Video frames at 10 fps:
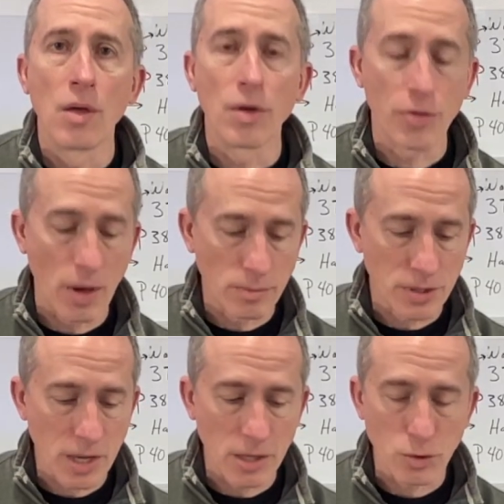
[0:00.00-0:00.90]
The thumb
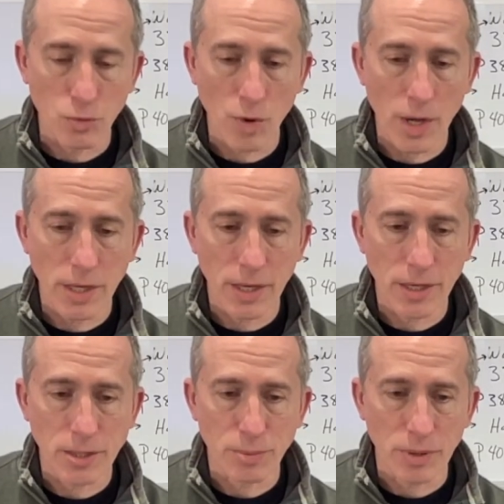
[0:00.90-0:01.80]
stays right in
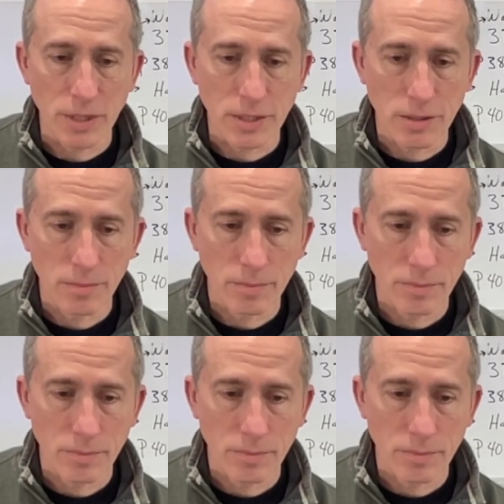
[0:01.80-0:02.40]
its place.